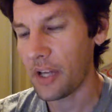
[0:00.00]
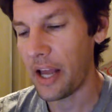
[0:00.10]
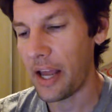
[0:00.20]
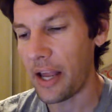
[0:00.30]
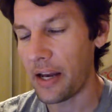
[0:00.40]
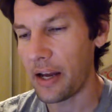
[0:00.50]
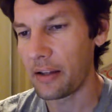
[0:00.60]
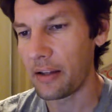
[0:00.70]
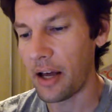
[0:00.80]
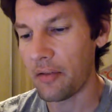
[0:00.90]
And a
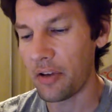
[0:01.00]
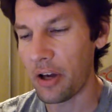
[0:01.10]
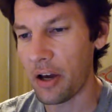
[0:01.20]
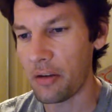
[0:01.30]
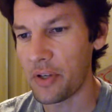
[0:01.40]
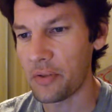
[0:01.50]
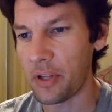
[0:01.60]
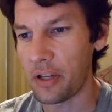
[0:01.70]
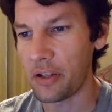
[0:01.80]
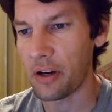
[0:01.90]
lot of economists, when
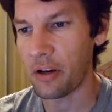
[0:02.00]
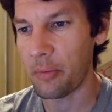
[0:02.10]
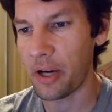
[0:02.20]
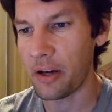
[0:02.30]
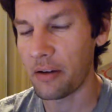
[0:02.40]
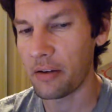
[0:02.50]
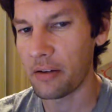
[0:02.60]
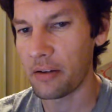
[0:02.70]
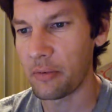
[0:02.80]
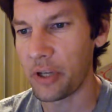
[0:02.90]
they talk
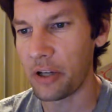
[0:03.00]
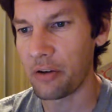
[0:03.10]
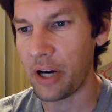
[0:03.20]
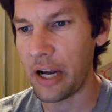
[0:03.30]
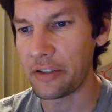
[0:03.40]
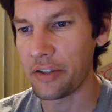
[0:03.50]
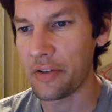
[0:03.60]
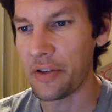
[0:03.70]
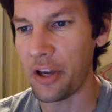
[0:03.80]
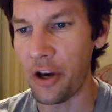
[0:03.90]
about the big crash, they'll
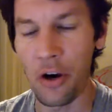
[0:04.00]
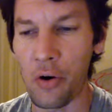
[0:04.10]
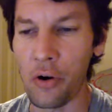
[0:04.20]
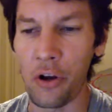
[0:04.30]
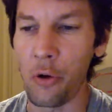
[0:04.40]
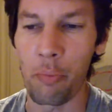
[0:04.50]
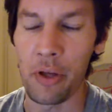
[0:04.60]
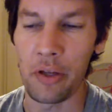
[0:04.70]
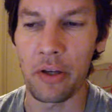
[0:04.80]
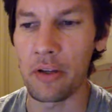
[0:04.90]
say, oh,
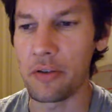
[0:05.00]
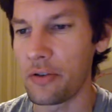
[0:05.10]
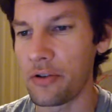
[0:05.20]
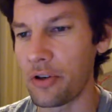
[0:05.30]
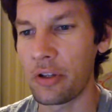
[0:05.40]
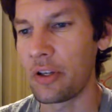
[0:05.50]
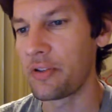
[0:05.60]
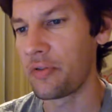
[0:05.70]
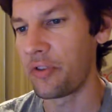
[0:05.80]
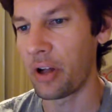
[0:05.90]
billions and
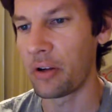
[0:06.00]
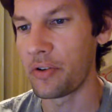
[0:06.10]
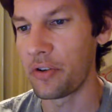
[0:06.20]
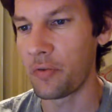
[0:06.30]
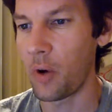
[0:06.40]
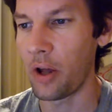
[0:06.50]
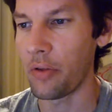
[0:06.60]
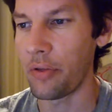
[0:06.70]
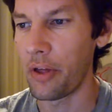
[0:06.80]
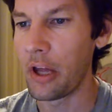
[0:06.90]
trillions of dollars of
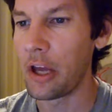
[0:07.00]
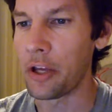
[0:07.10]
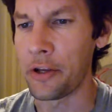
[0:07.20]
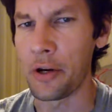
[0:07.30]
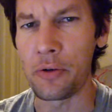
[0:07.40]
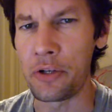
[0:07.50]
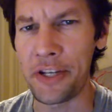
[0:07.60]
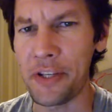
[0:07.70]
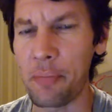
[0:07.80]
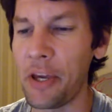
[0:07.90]
wealth,
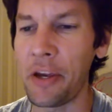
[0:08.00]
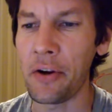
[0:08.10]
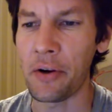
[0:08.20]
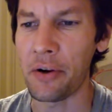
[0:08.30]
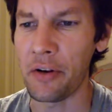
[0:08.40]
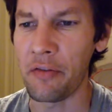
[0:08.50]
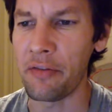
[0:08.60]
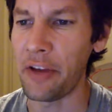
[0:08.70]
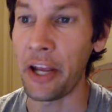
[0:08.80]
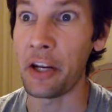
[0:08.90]
disappeared and
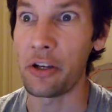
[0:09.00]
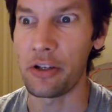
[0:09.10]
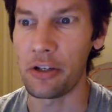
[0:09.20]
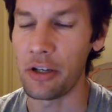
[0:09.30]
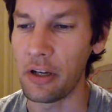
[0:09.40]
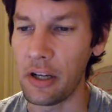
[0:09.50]
vanished.